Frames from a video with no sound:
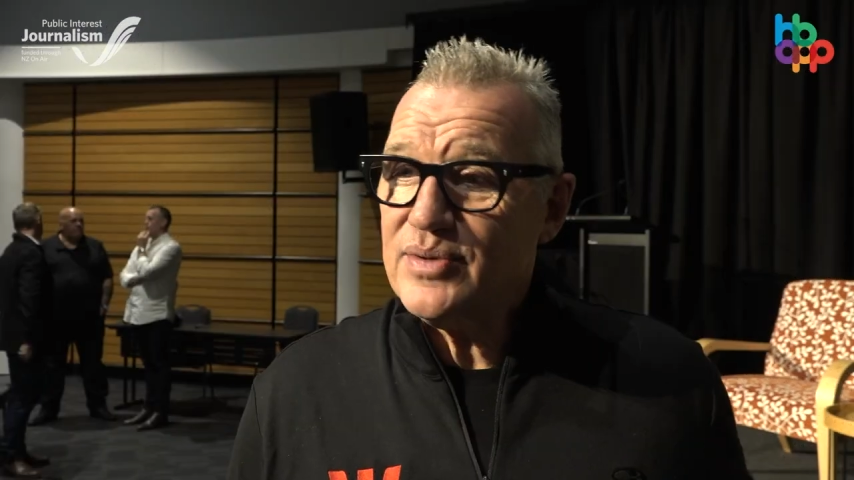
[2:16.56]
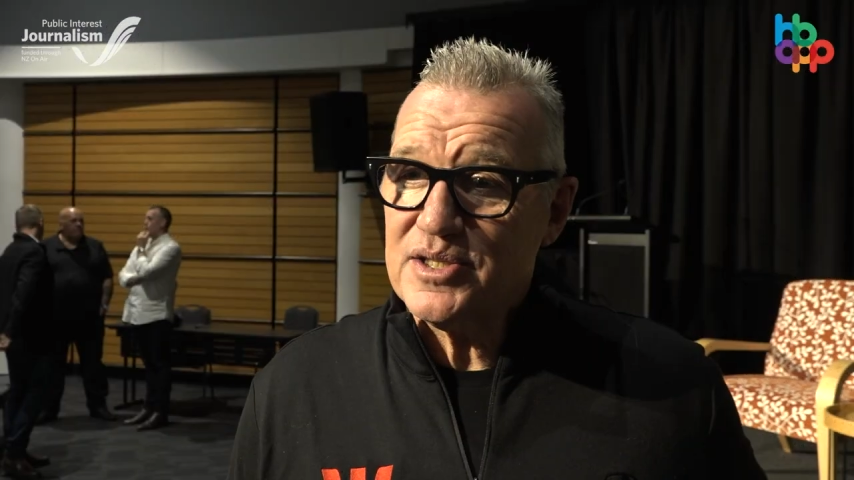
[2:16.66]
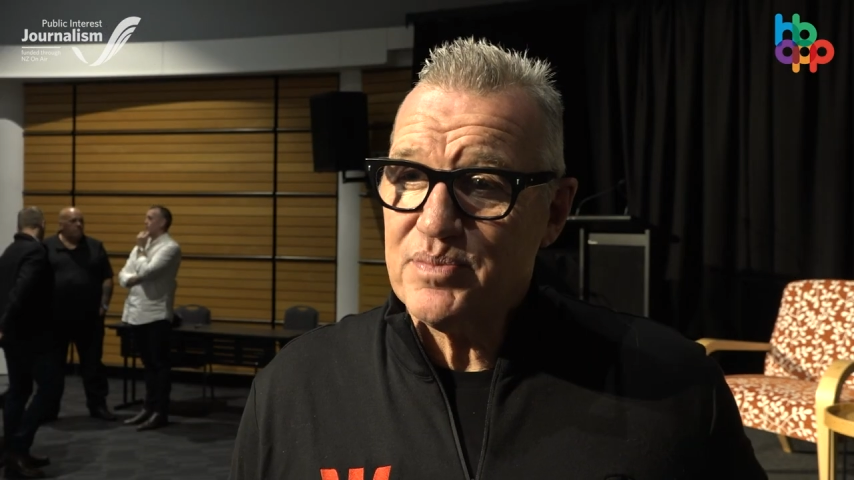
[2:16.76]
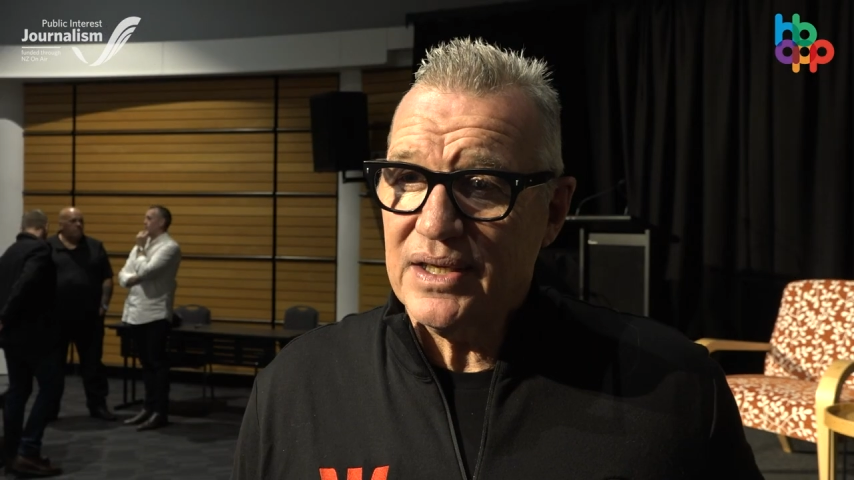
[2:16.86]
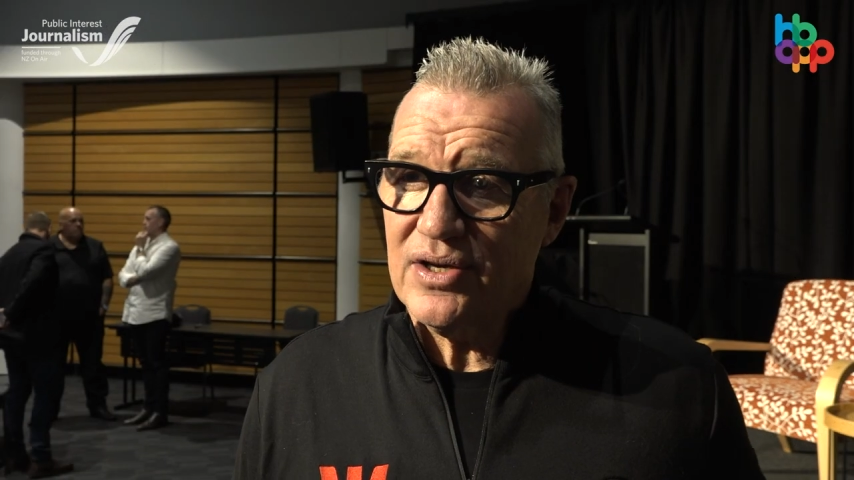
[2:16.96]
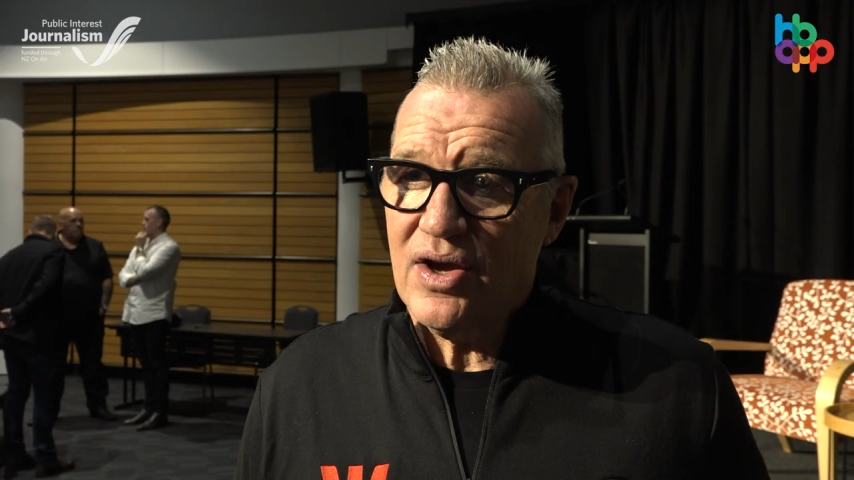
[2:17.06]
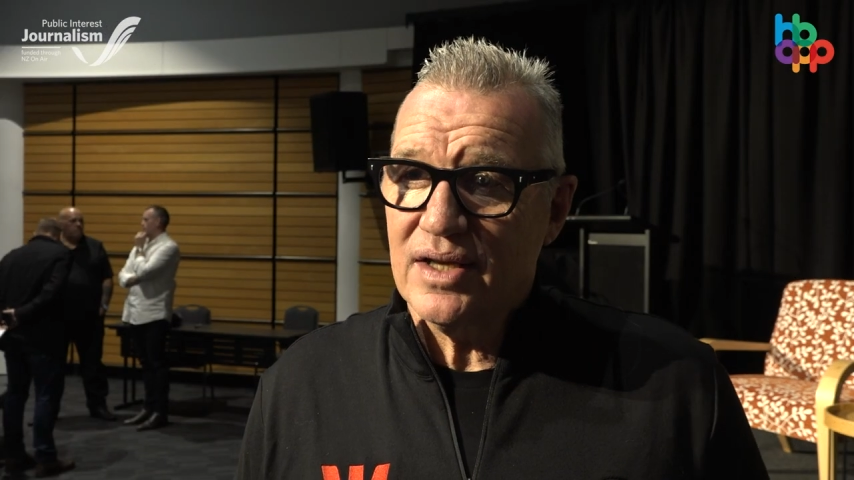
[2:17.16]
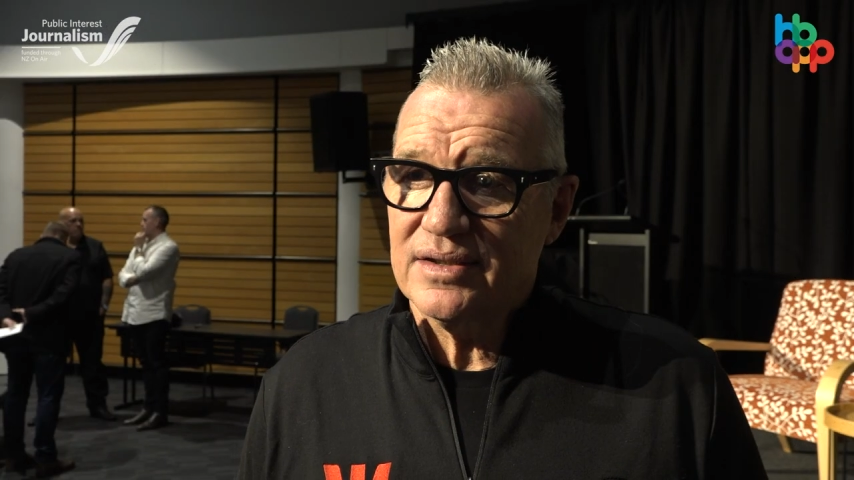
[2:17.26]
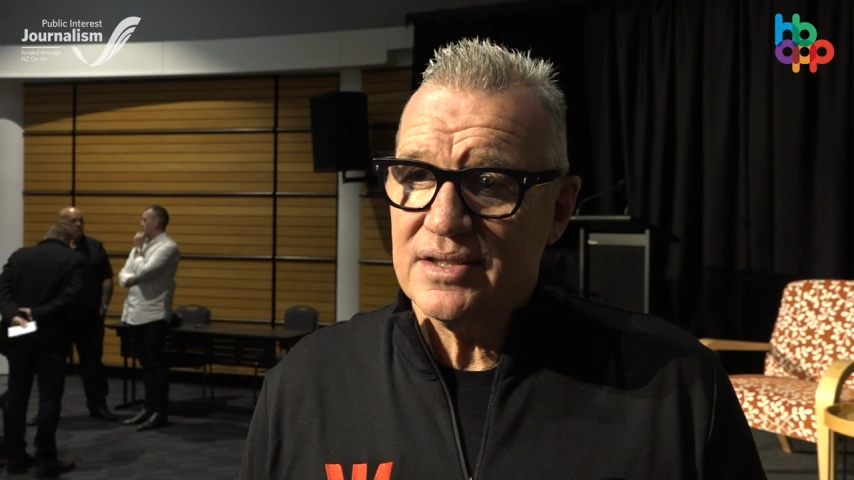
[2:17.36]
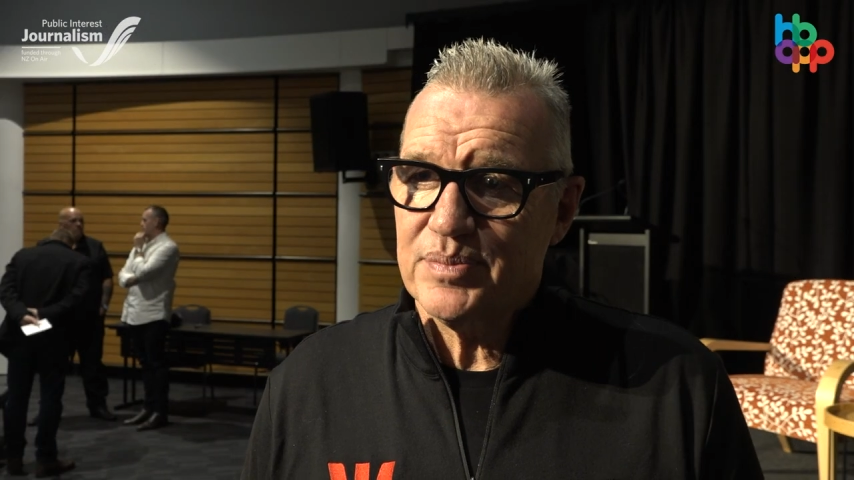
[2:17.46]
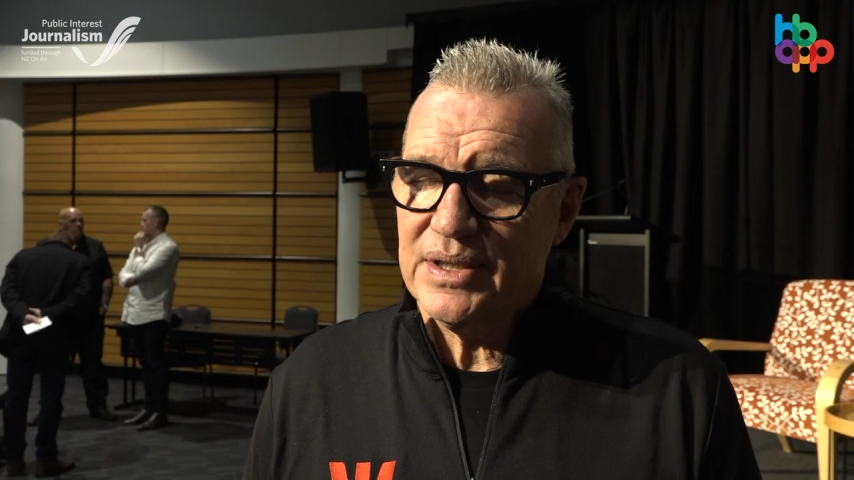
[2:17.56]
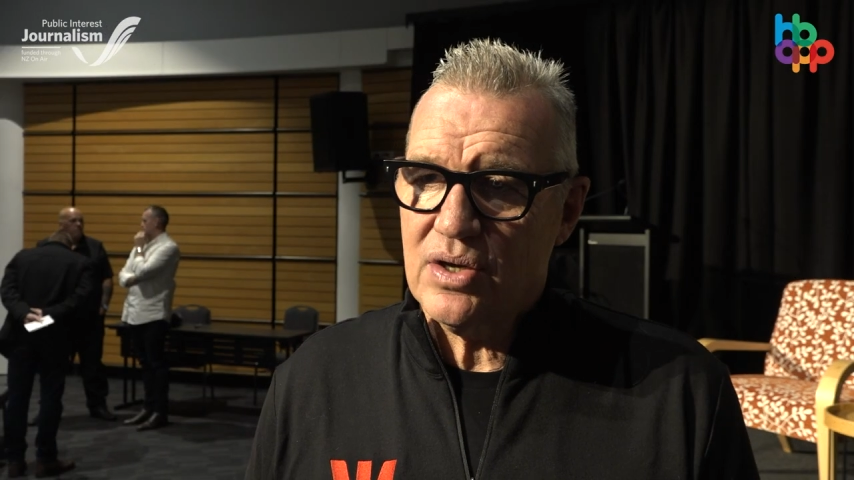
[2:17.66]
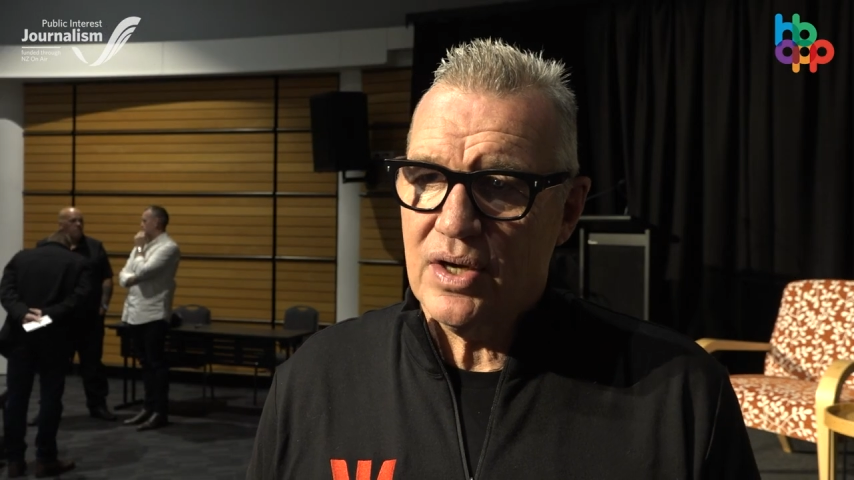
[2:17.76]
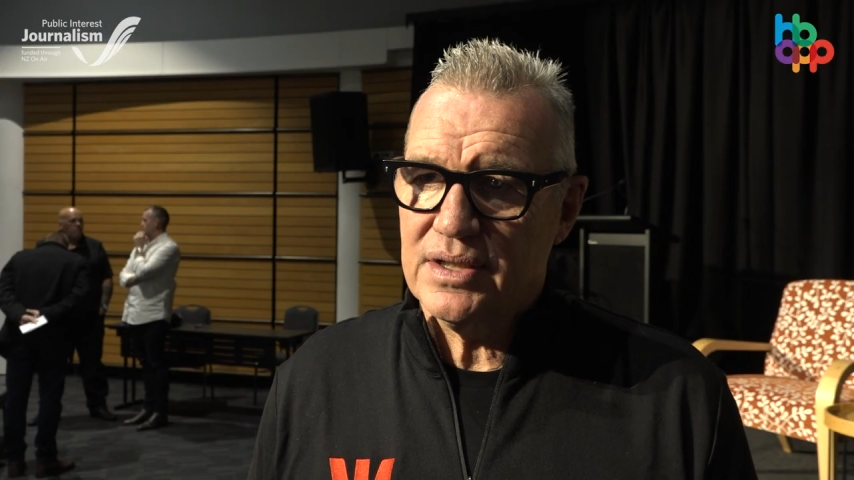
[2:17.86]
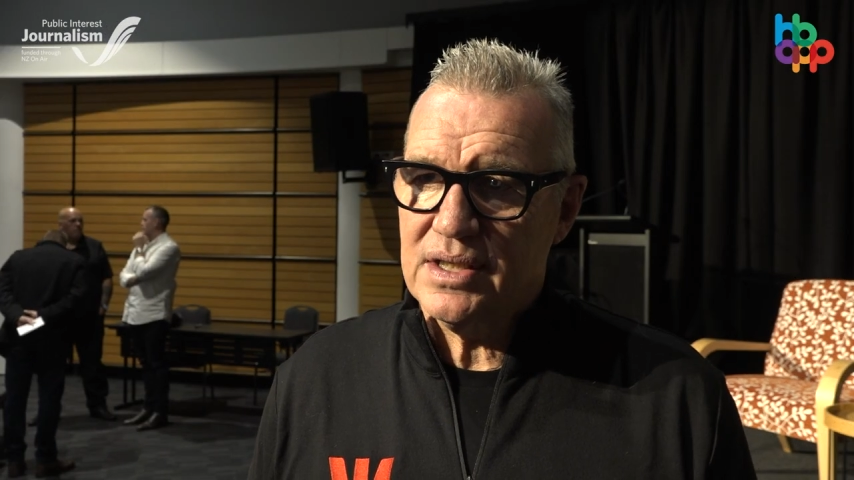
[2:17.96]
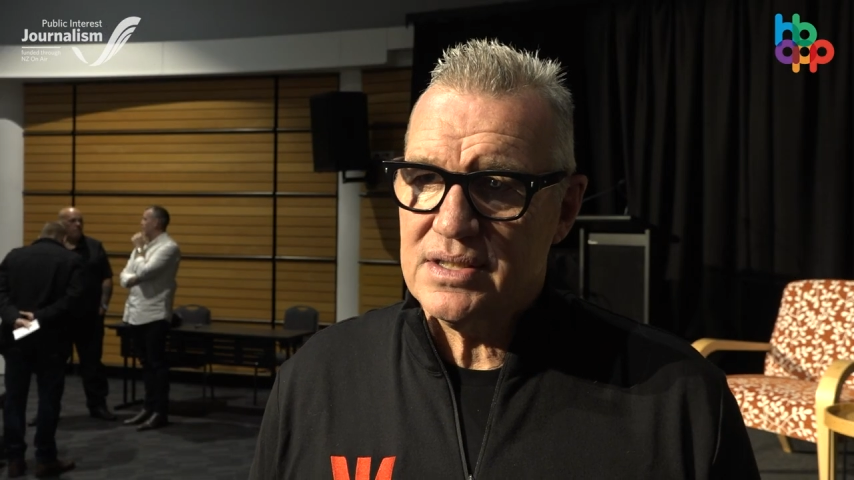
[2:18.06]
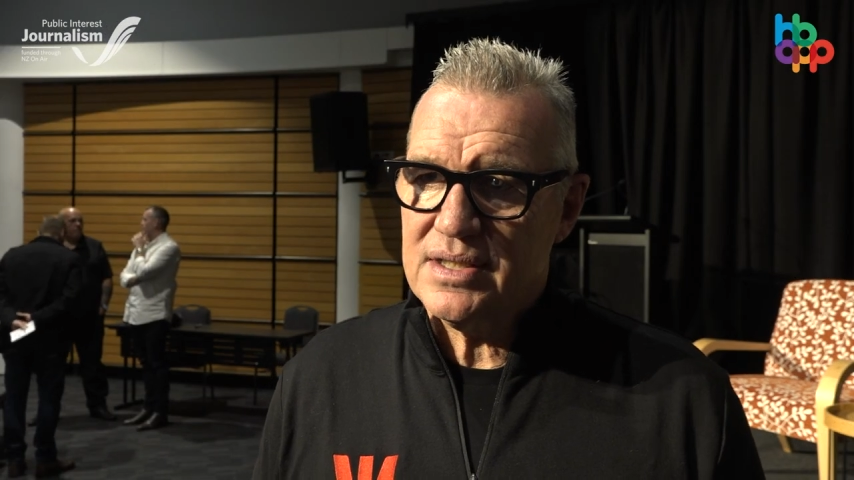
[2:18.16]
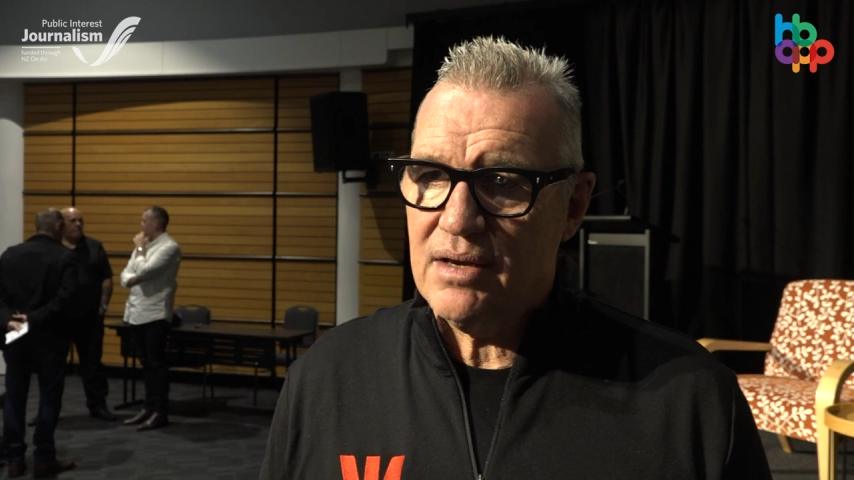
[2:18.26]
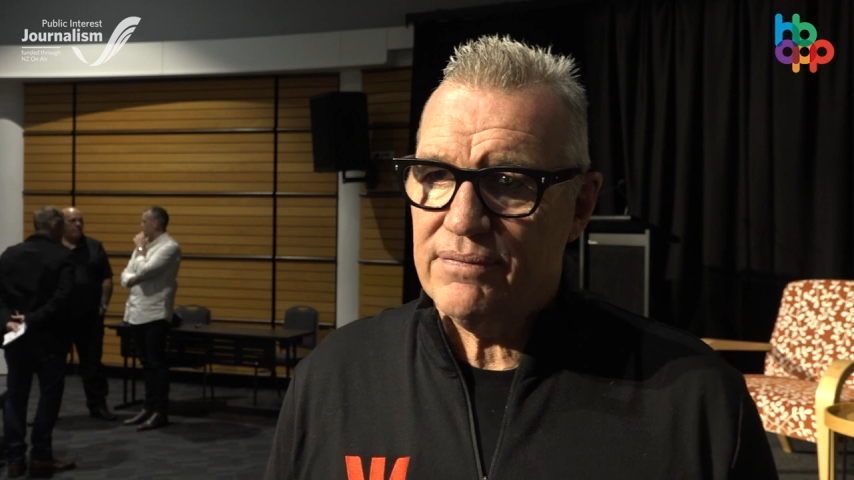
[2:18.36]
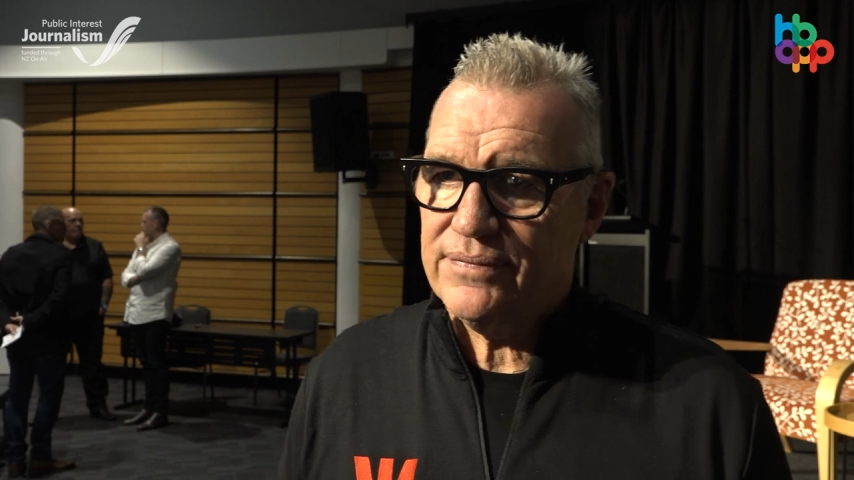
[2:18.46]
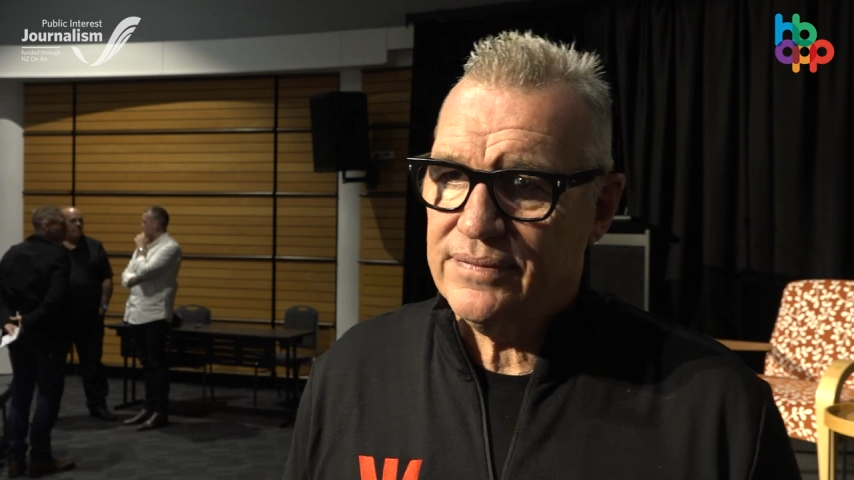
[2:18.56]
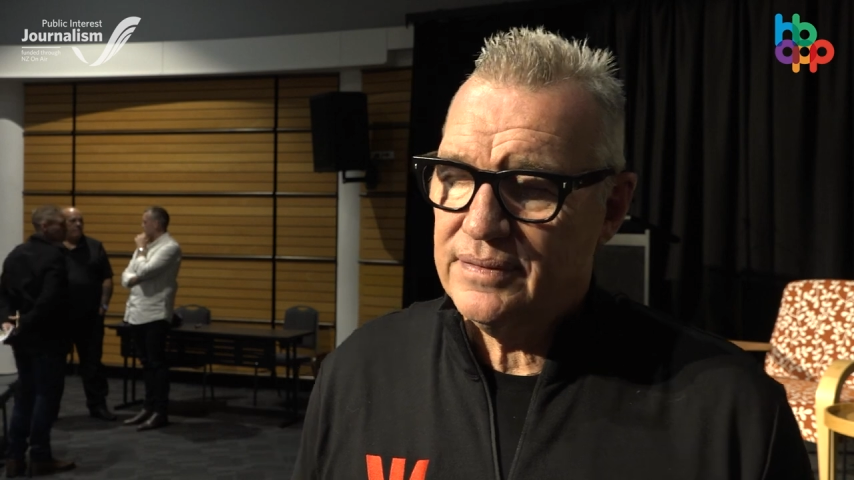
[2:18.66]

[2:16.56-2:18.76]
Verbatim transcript: one is be kind. Just be kind to yourself.